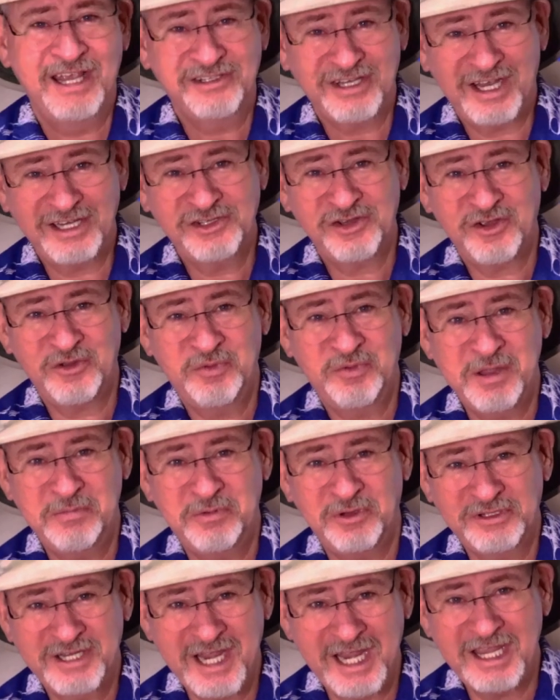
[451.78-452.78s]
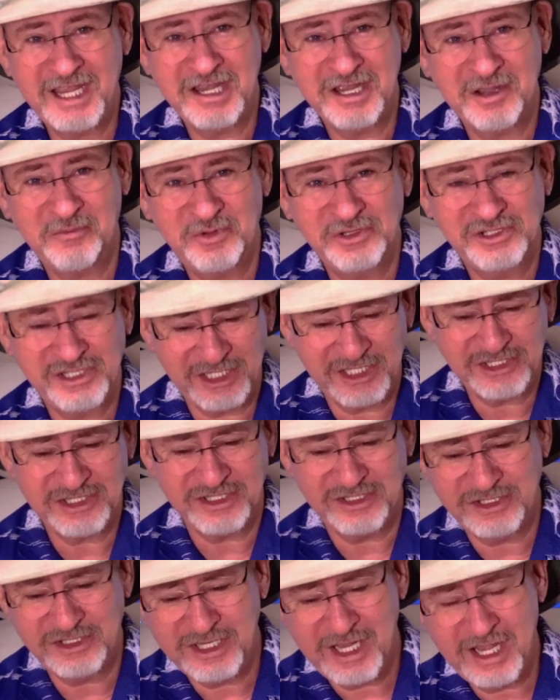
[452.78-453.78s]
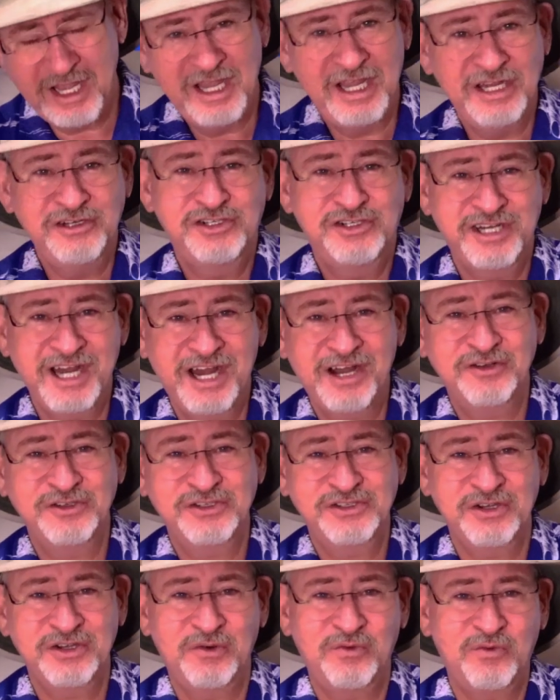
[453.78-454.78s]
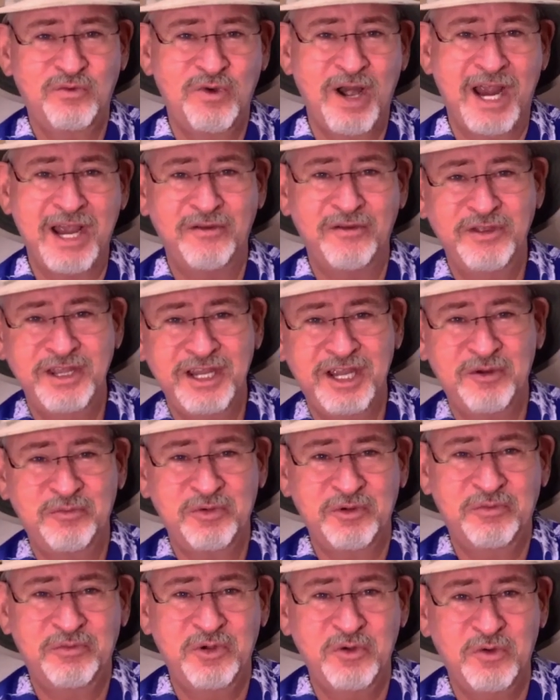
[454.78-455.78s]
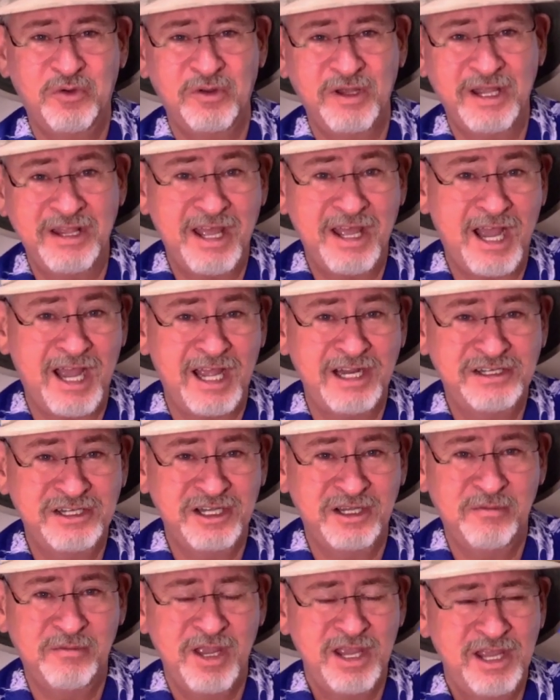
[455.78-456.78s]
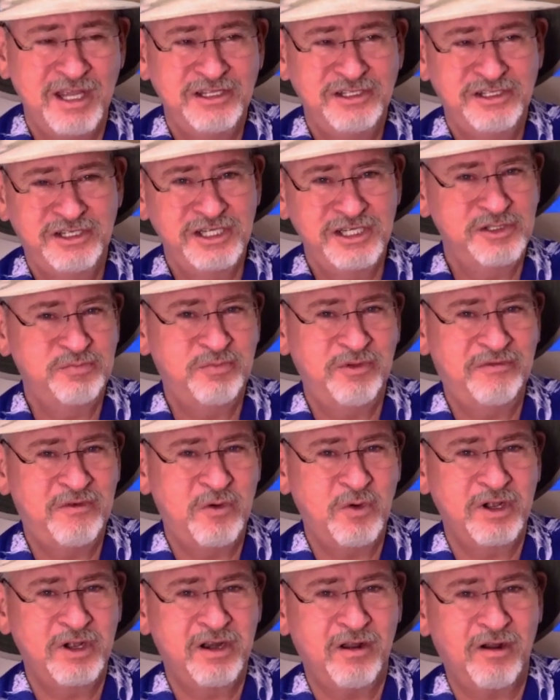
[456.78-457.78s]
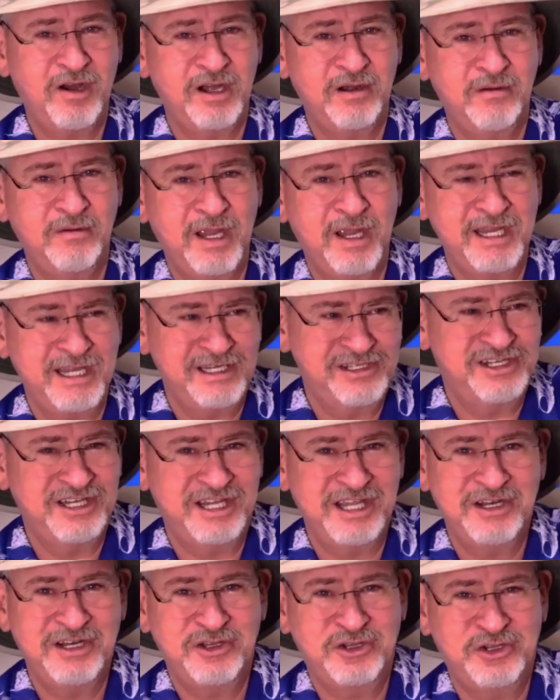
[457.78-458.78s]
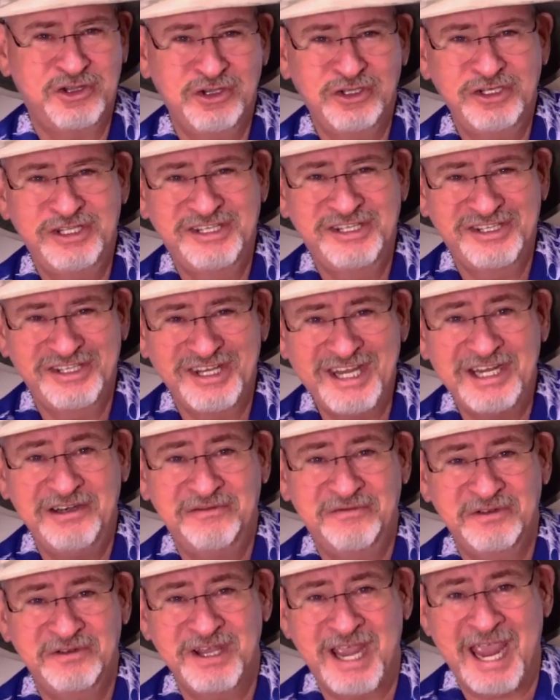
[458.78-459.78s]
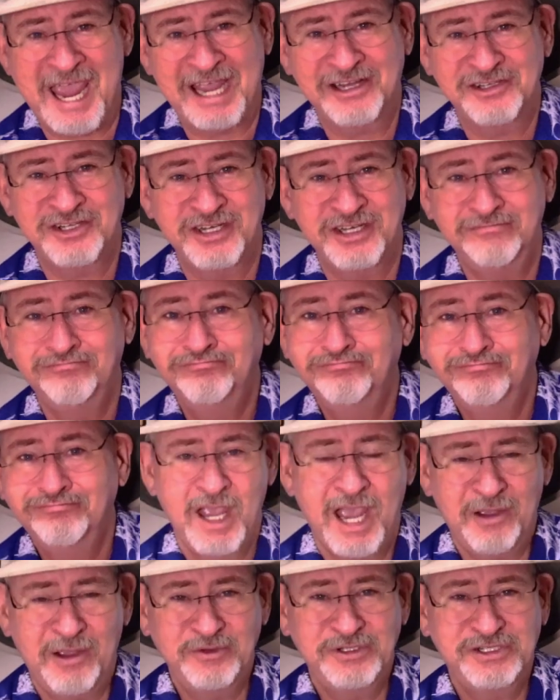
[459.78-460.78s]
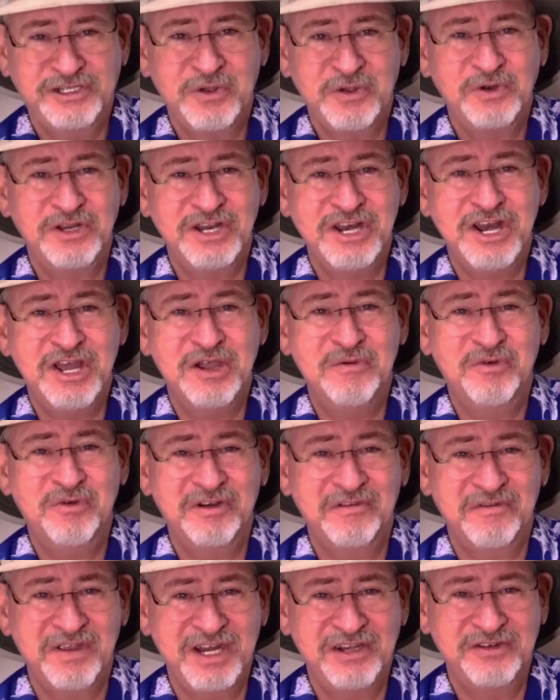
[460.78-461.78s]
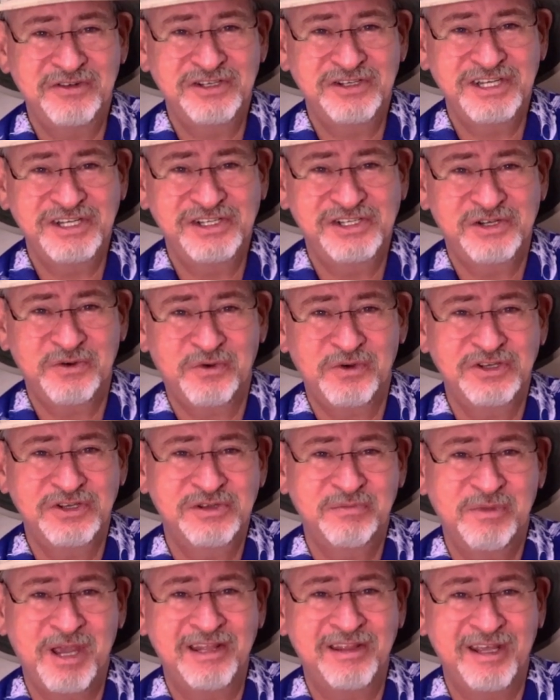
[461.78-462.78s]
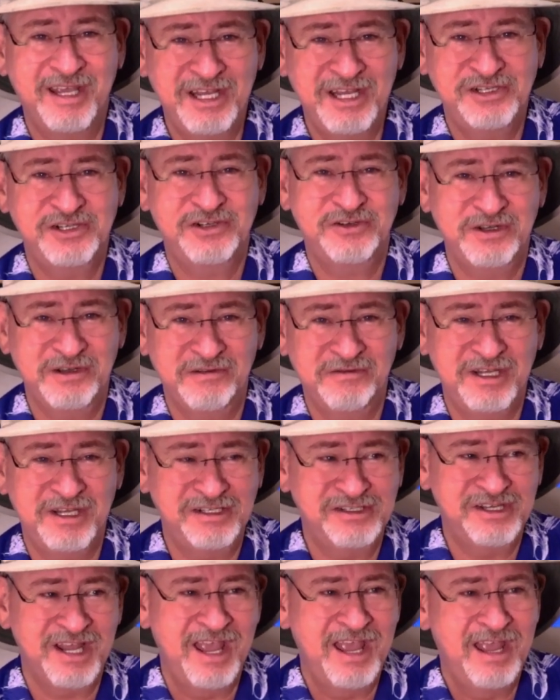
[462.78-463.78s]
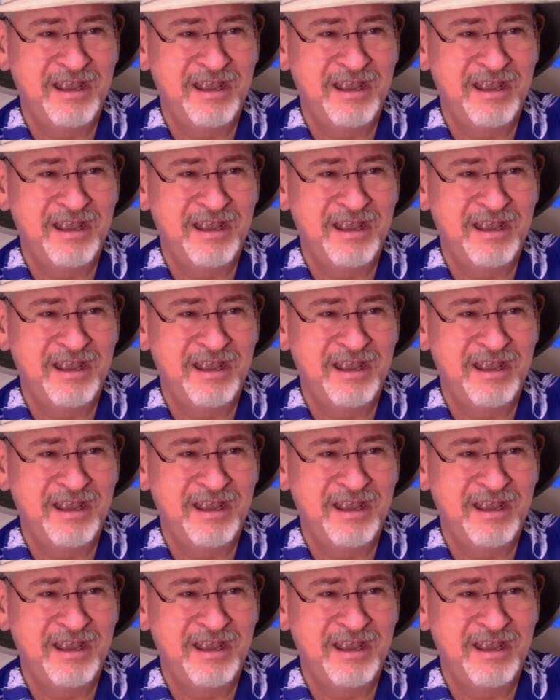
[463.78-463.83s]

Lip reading: as I saw people taking up positions in chairs around the upper pool in the hot tub just before dark, I guess to get a good seat for the action. I was told a number of interesting stories about the history of this,